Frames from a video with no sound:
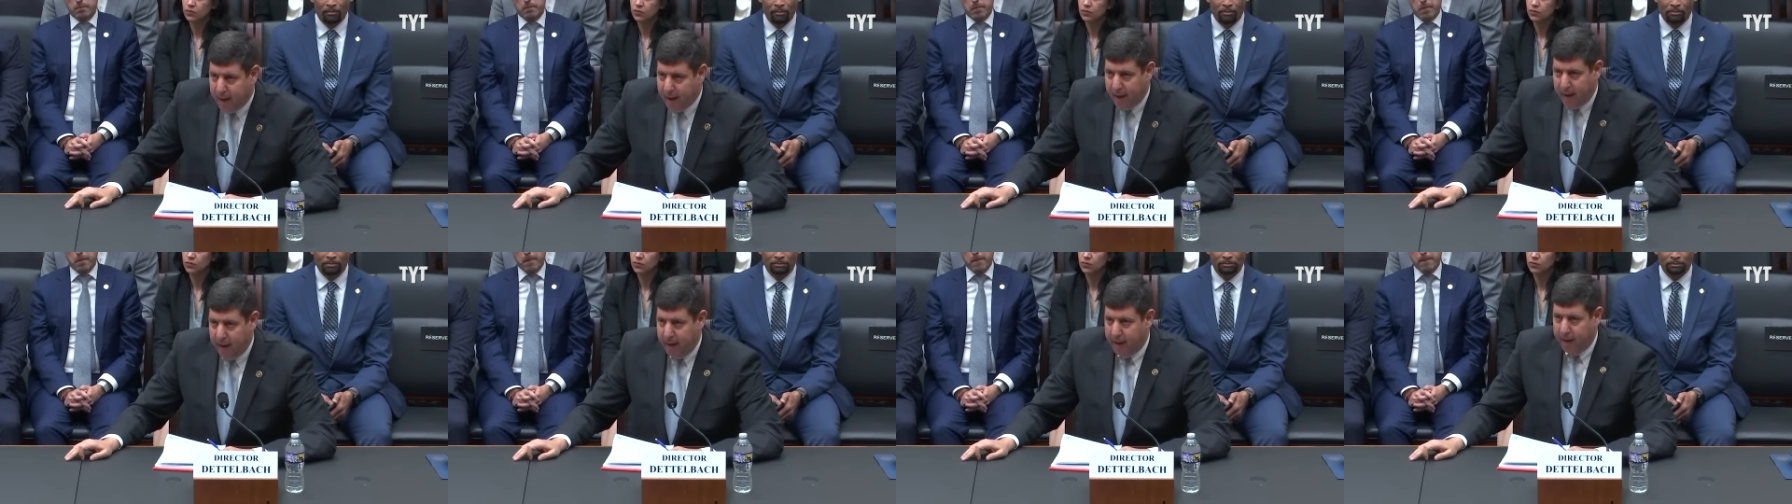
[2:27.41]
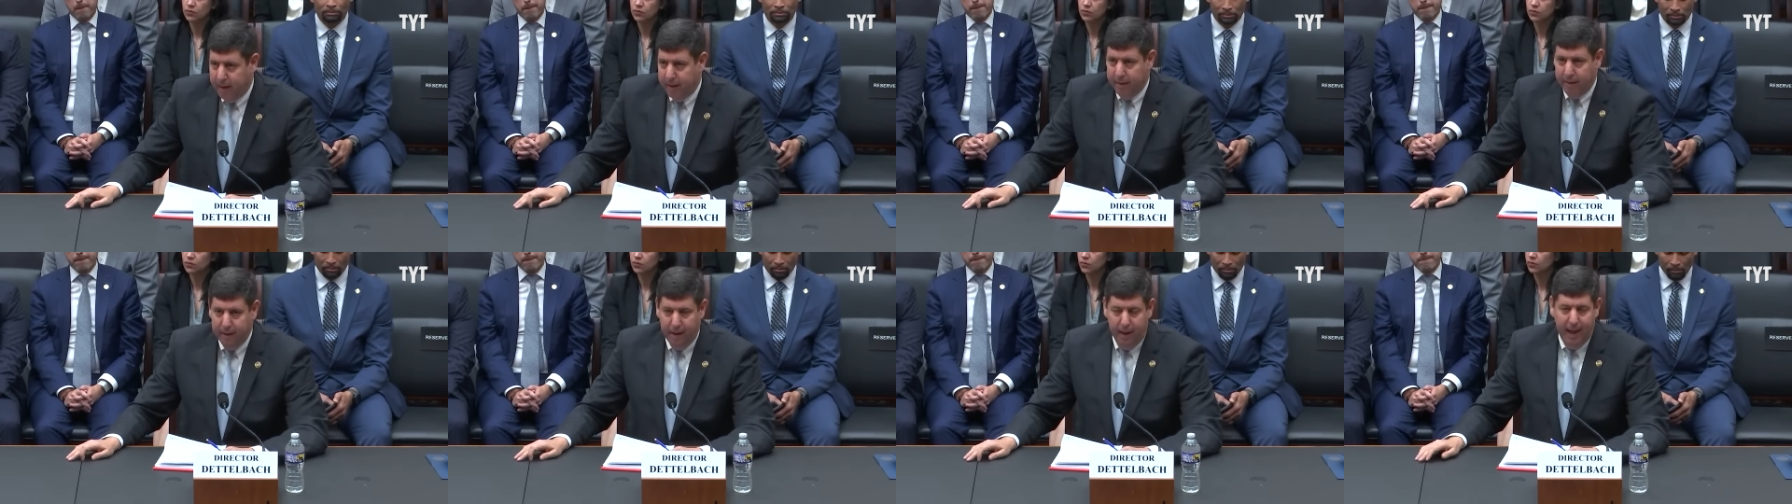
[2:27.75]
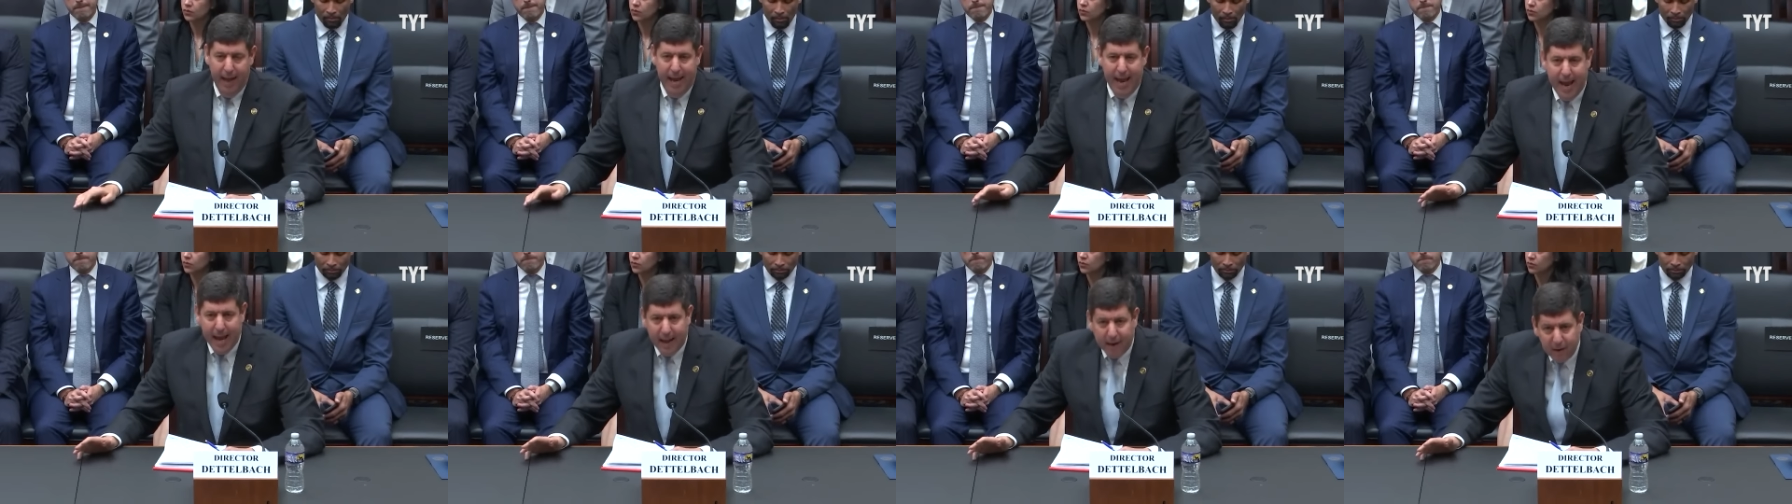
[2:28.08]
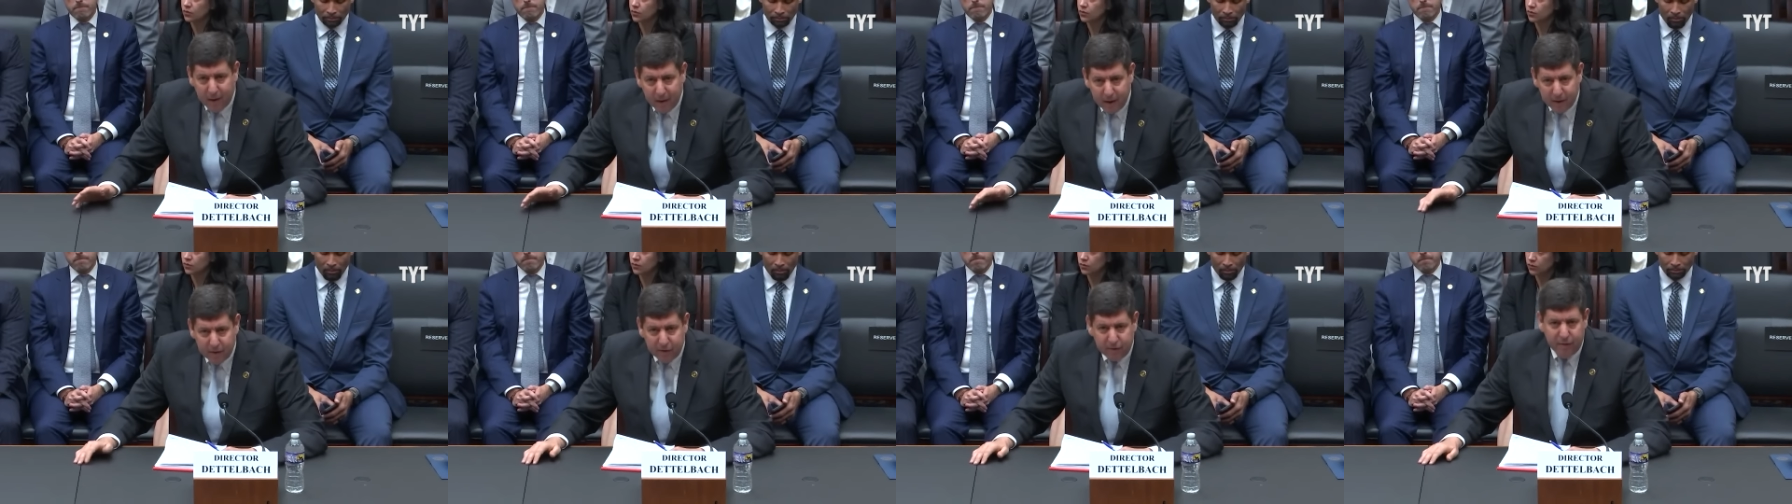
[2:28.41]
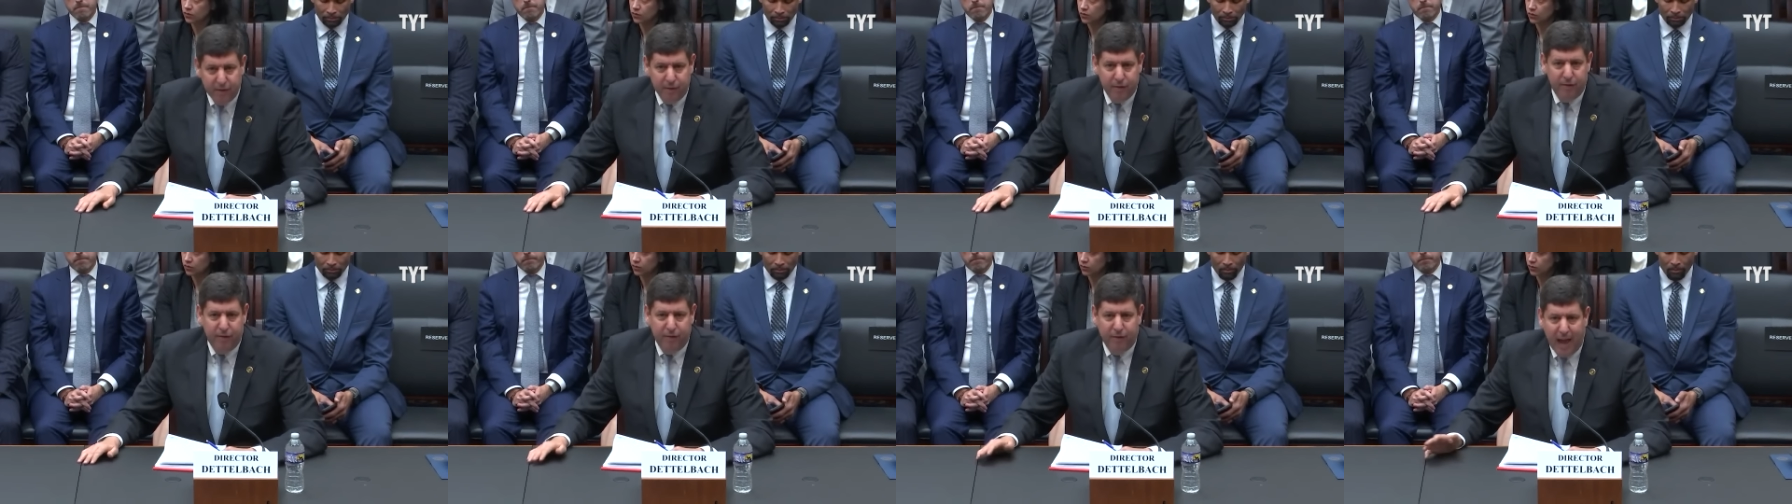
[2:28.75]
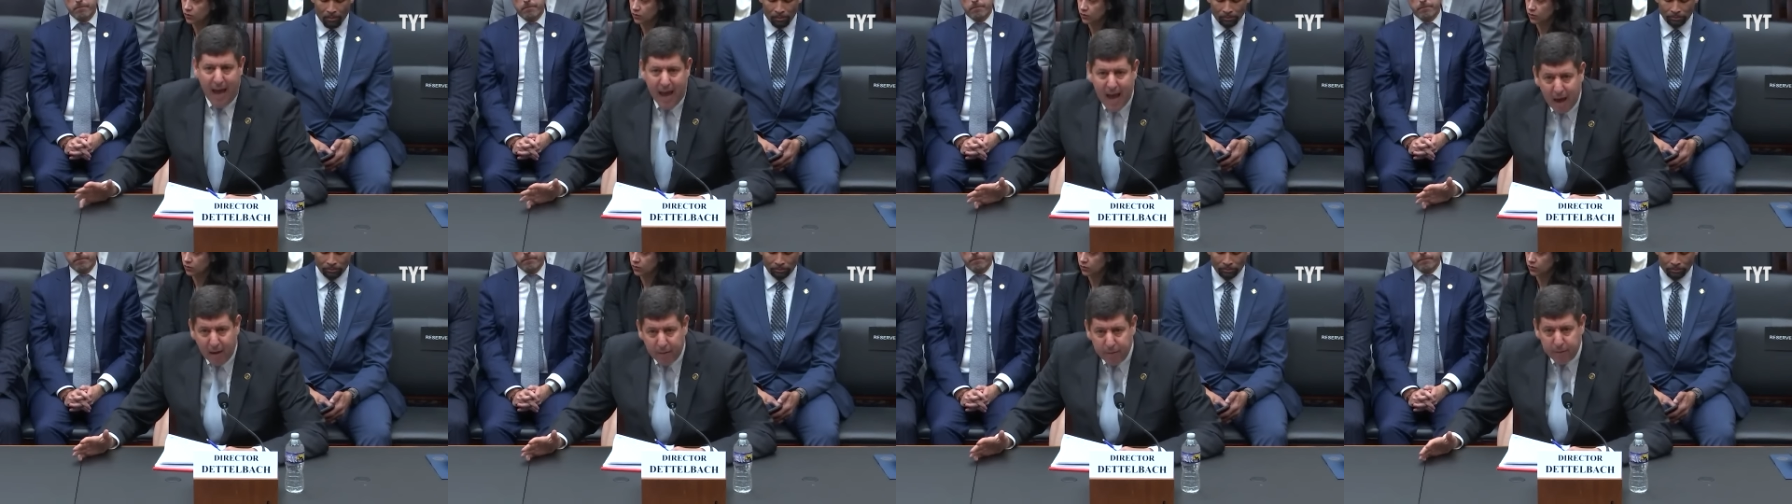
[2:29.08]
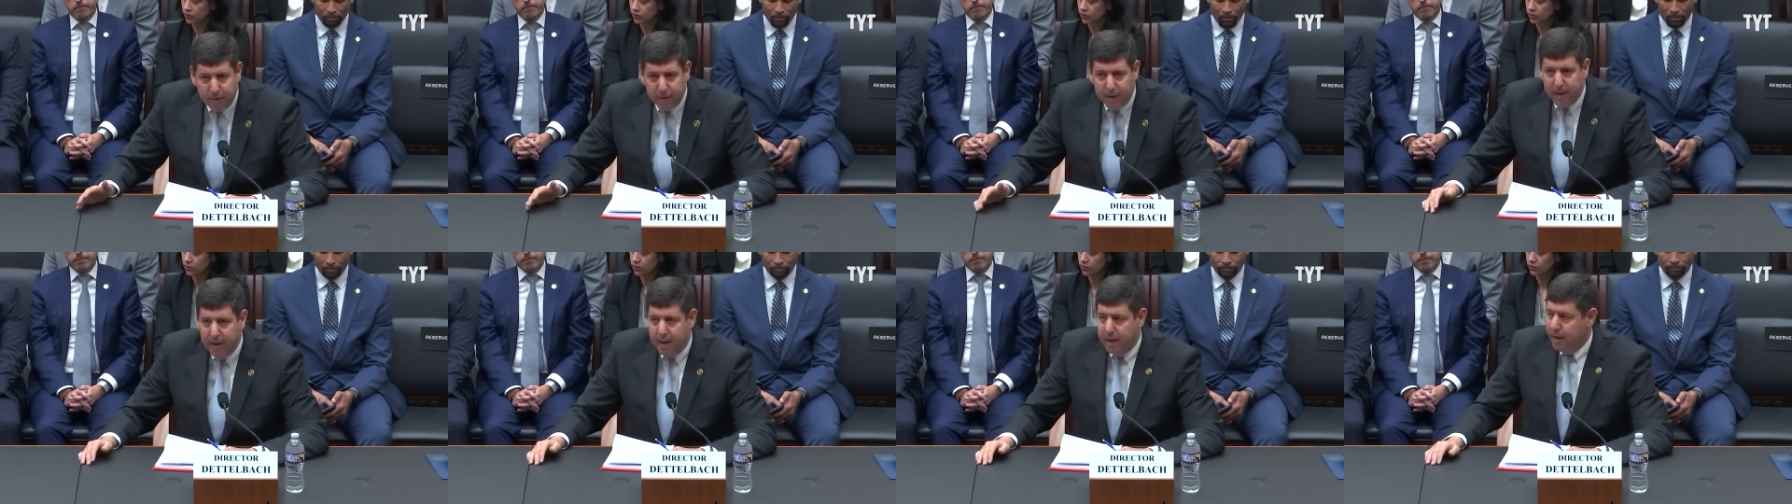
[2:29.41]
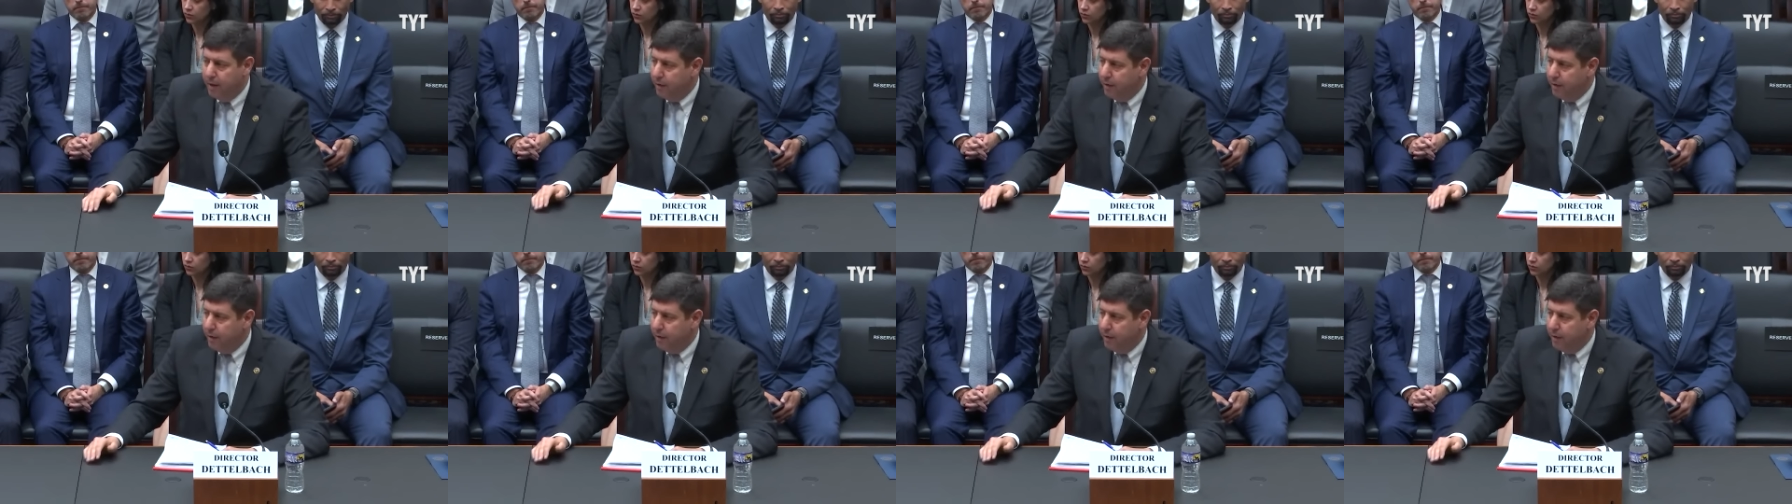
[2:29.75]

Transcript: uh, analysts, staff.